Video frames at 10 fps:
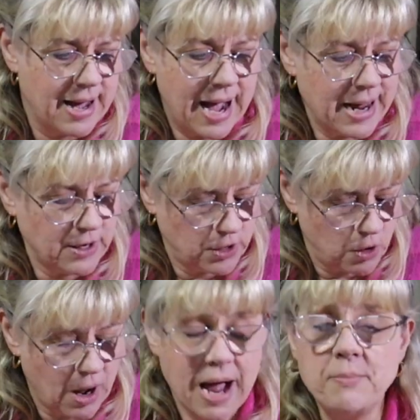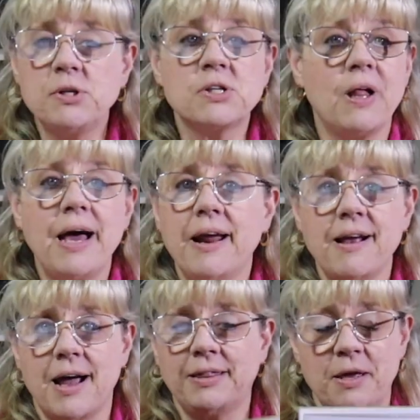I don't know, I'm just glad I
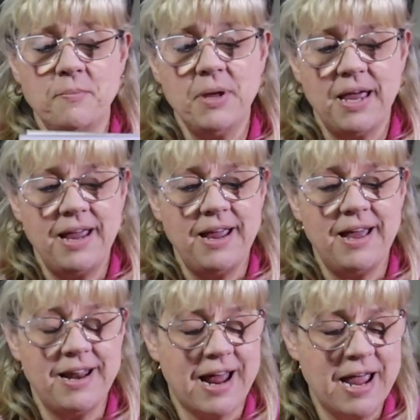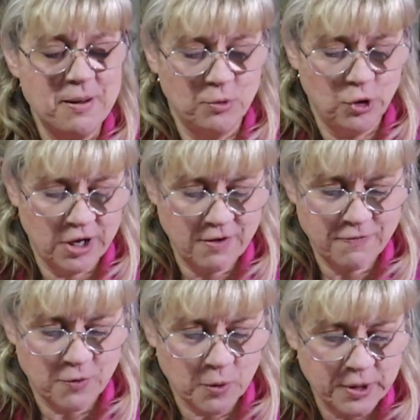got them, and I am looking
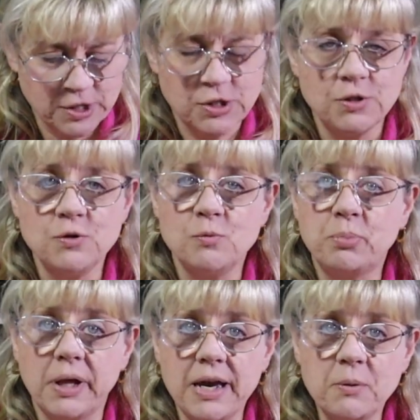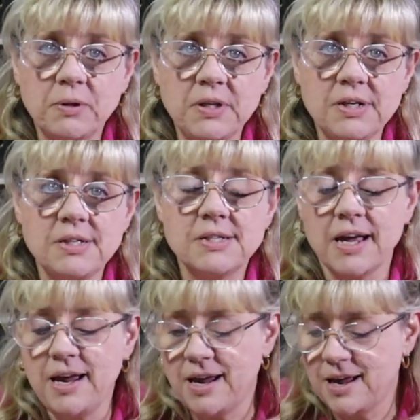forward to playing with these
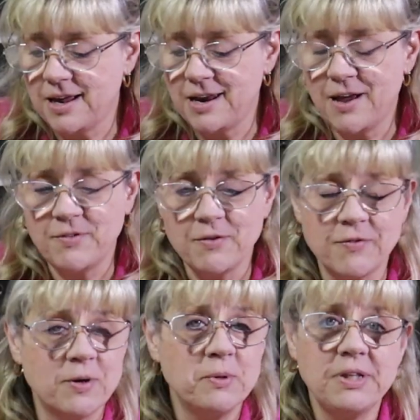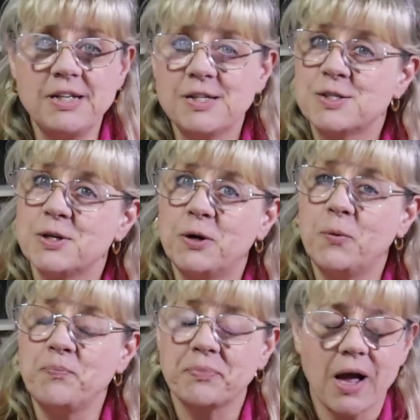and having fun with these.
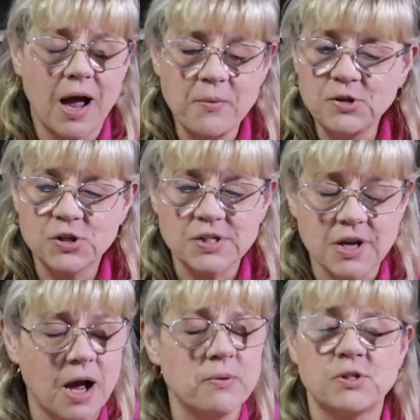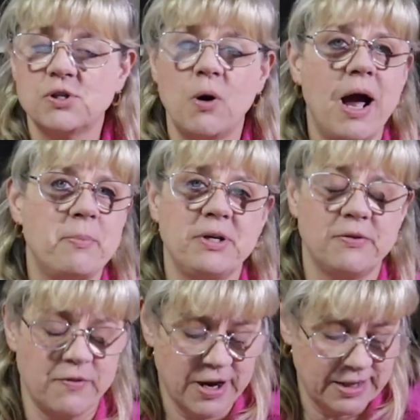So I was so happy
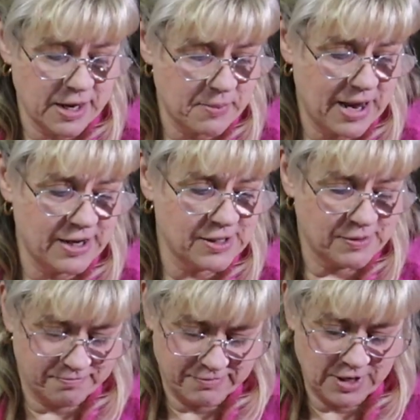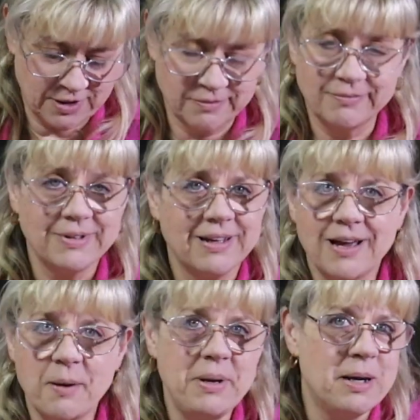to find them. And
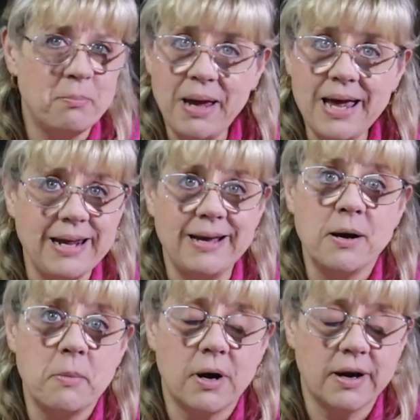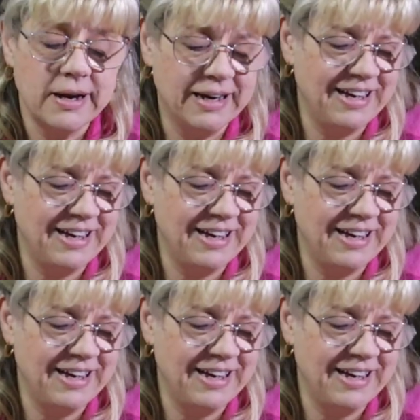a penny, come on.